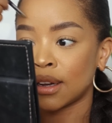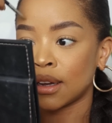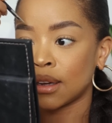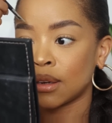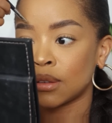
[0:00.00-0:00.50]

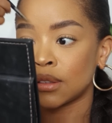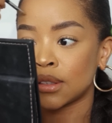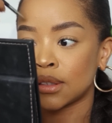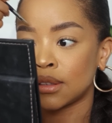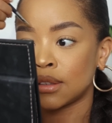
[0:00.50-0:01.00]

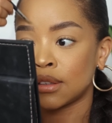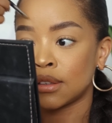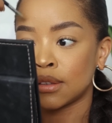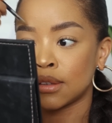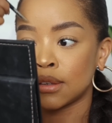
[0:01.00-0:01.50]
out,
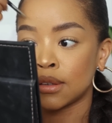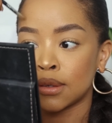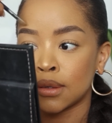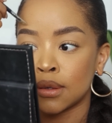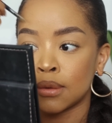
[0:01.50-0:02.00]

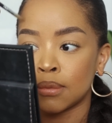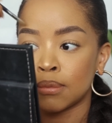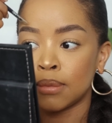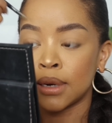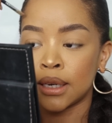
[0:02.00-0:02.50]

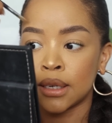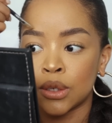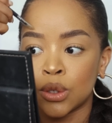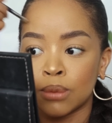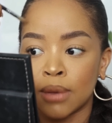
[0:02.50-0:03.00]
blend
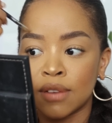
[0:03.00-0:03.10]
into my